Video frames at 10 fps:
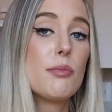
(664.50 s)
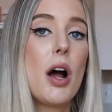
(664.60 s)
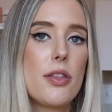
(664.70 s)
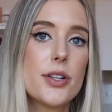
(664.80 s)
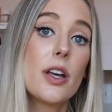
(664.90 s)

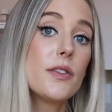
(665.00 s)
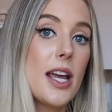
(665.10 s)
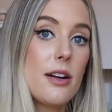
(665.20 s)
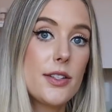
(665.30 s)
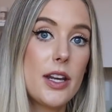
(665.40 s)
other self
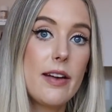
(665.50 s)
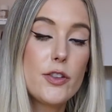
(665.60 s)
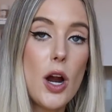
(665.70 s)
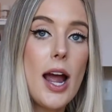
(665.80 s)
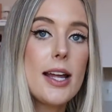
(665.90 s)
tanners that I've
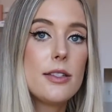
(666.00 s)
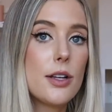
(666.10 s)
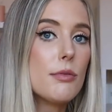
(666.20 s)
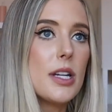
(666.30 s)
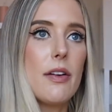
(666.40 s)
tried,
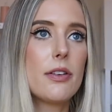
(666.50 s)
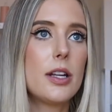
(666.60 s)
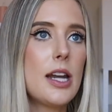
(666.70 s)
so definitely